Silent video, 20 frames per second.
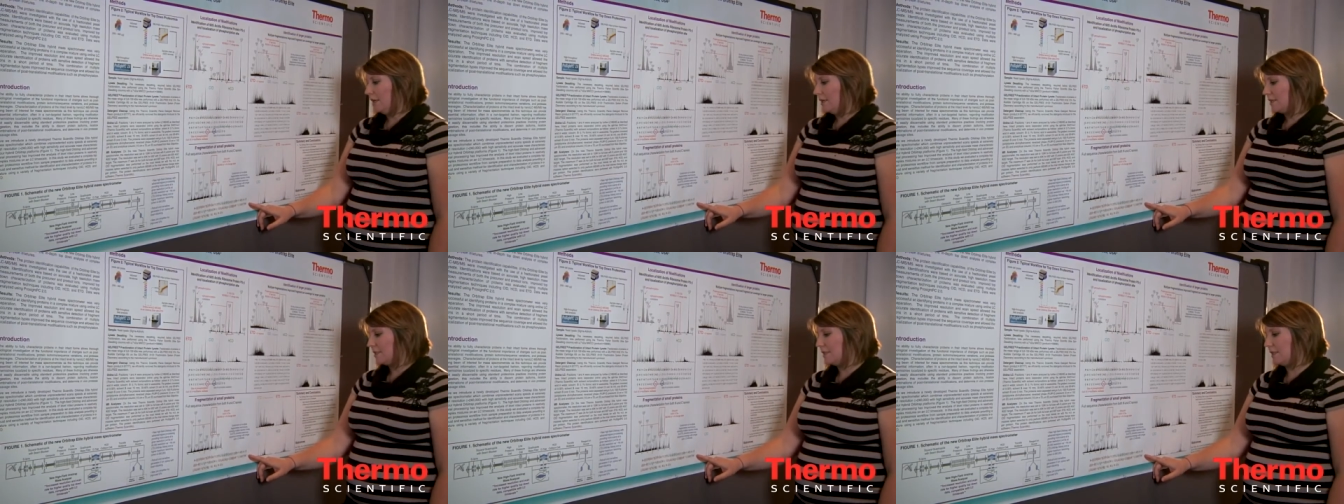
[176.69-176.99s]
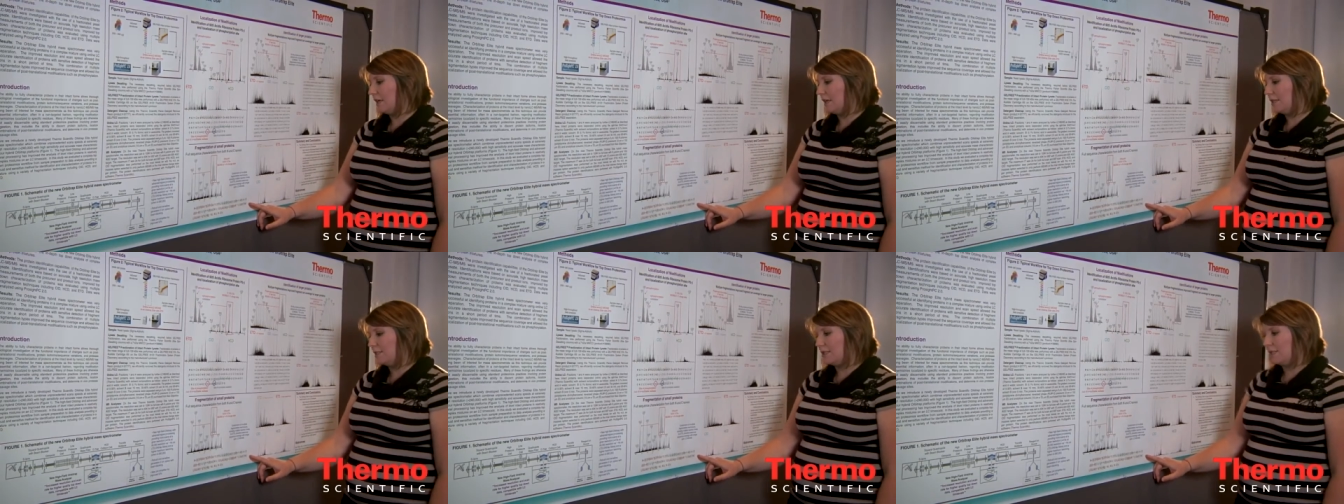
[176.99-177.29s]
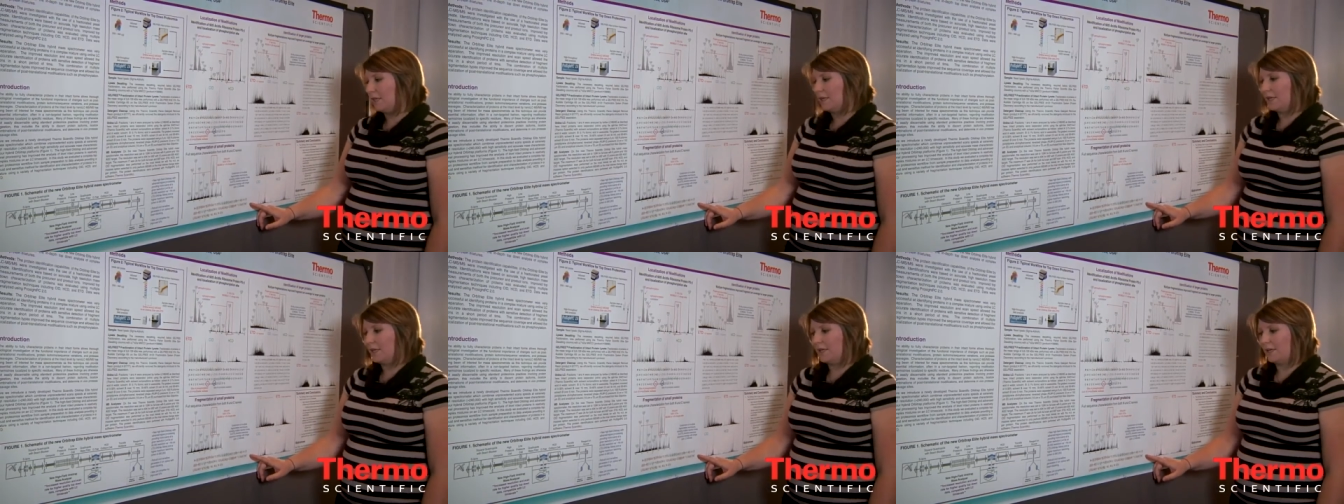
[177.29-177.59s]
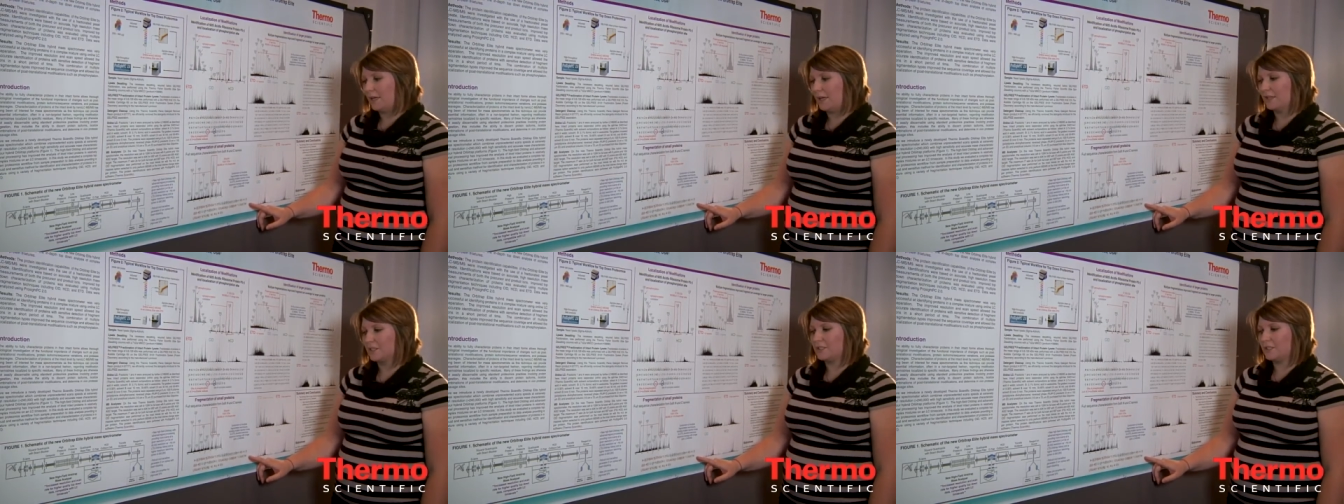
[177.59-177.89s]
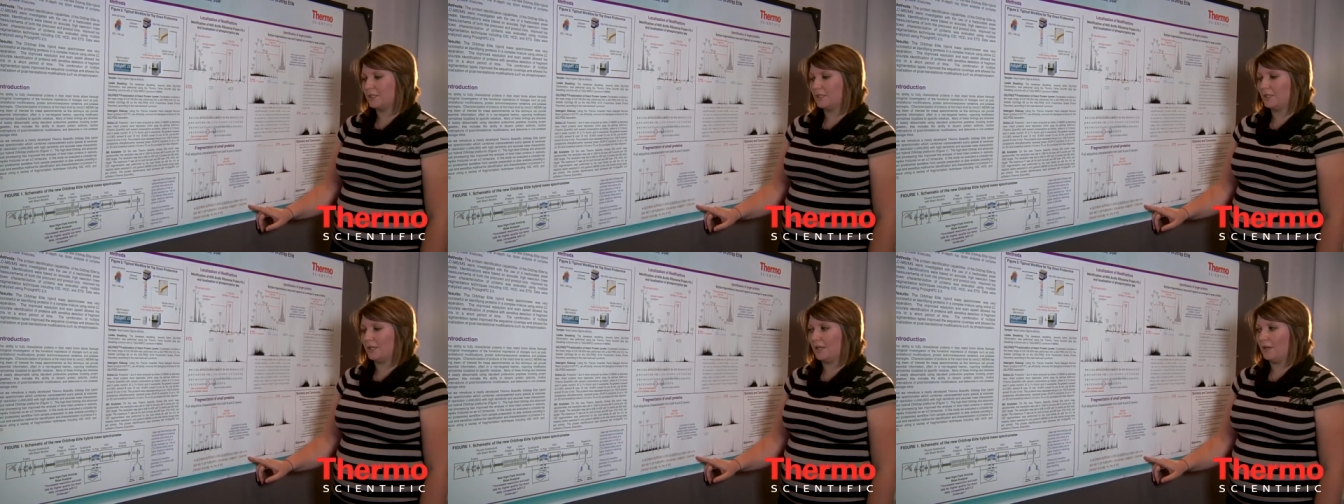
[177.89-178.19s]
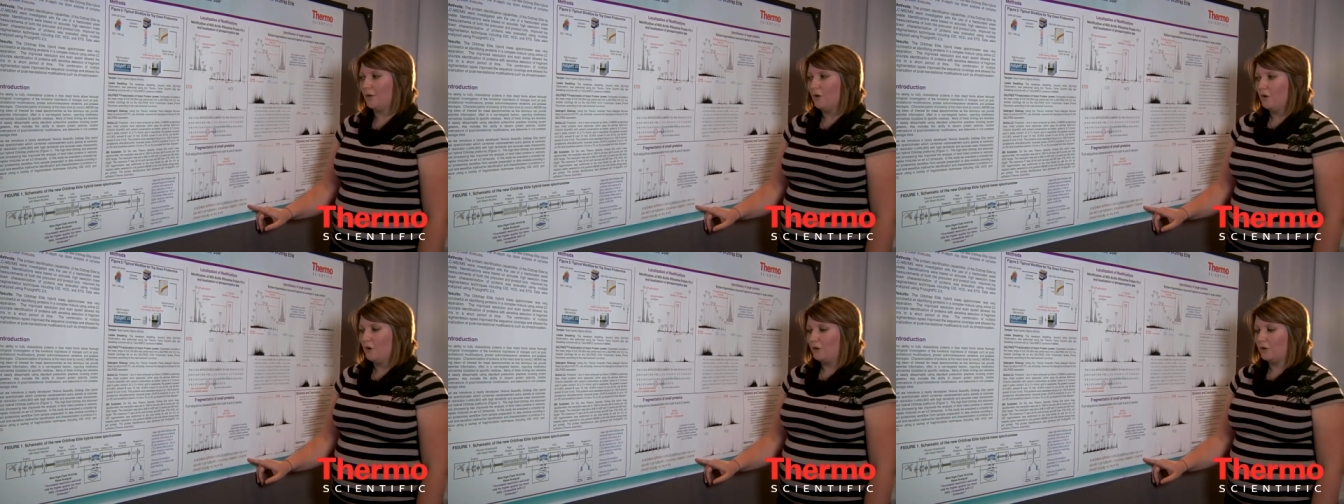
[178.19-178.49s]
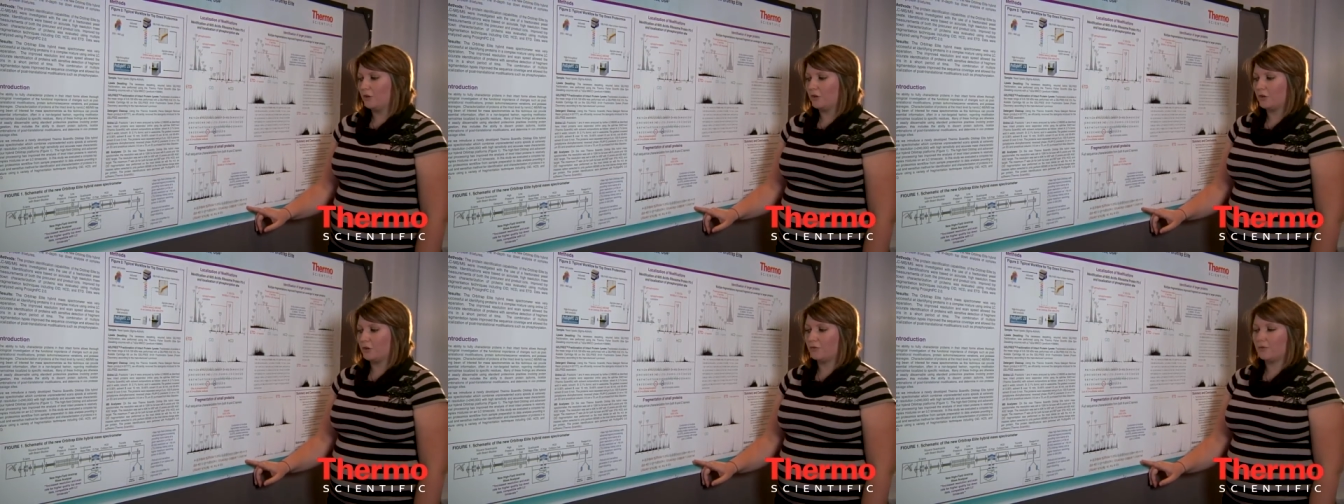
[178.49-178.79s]
C I D, and H C D,
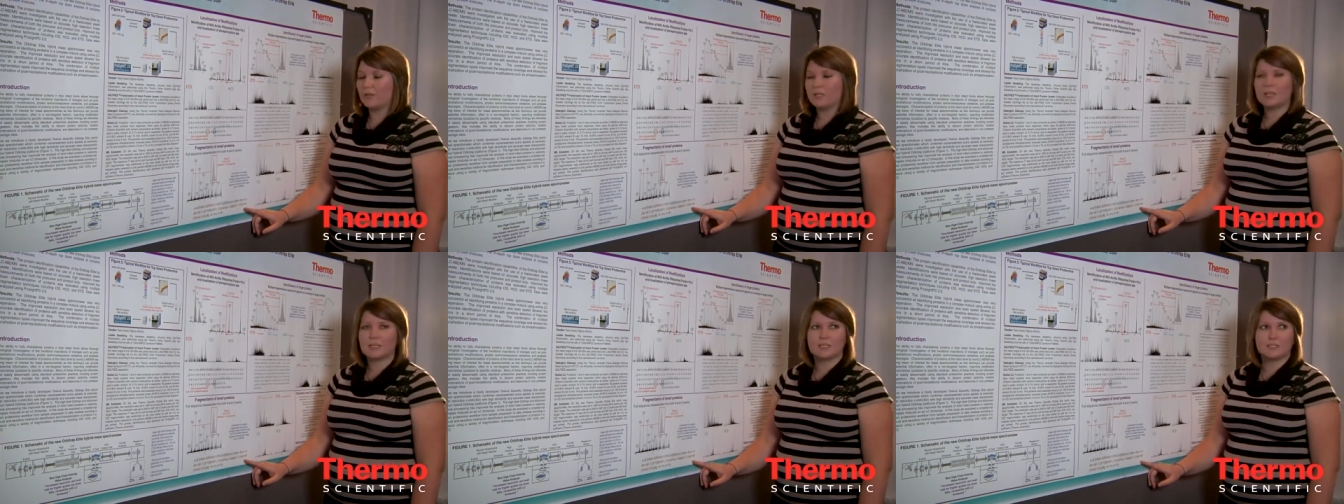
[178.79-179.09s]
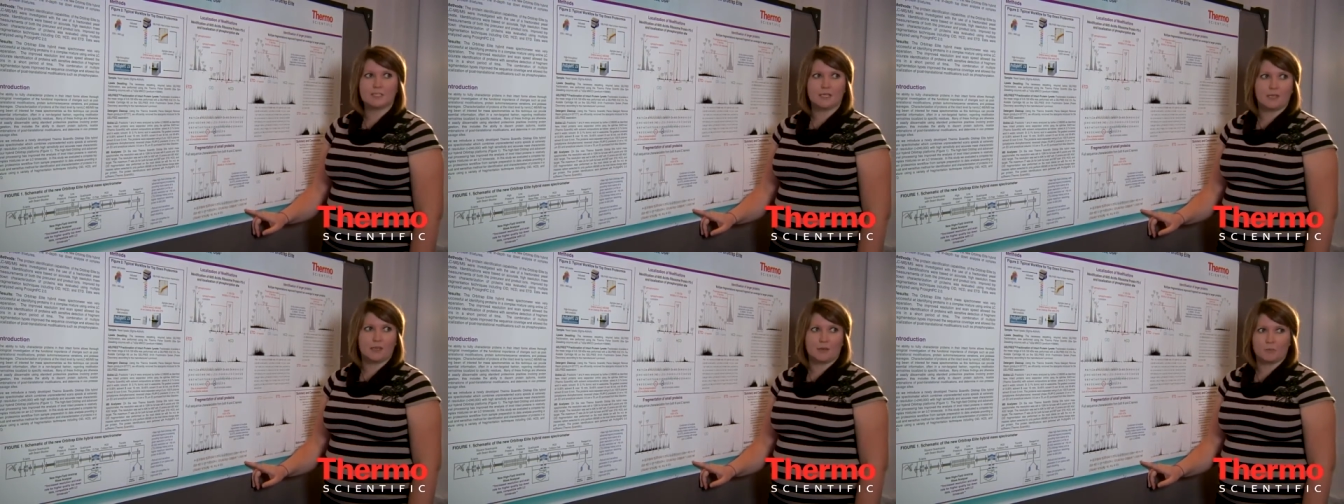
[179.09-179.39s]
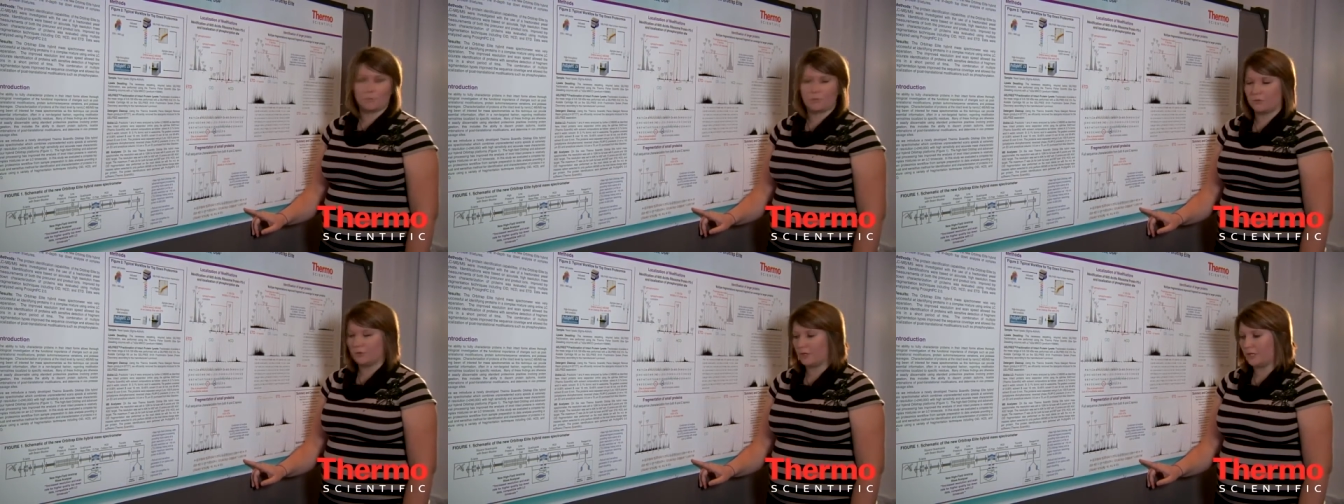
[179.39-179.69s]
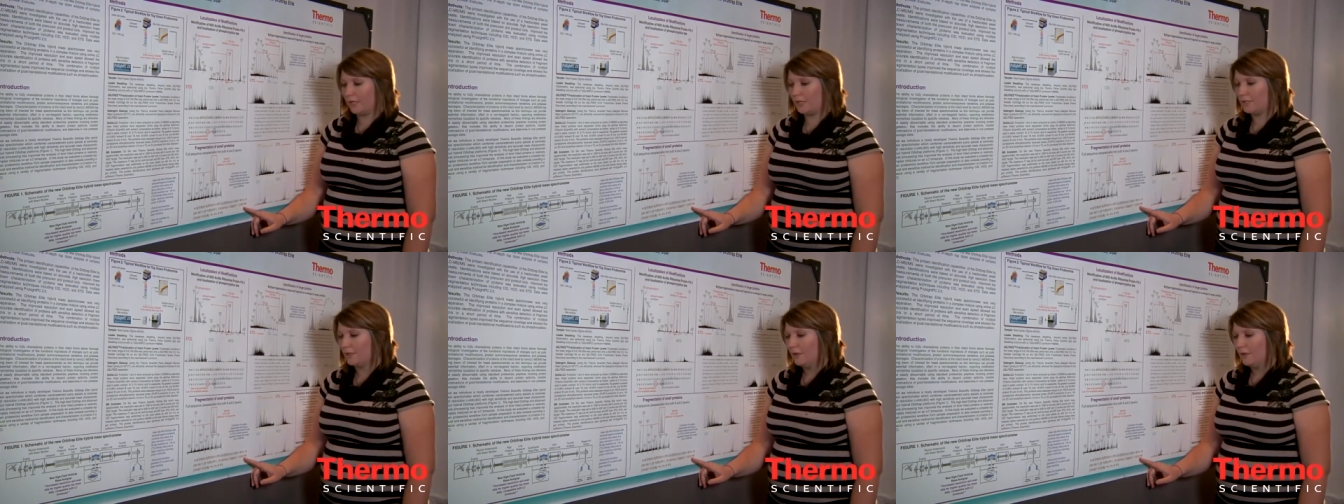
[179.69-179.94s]
you can really see complete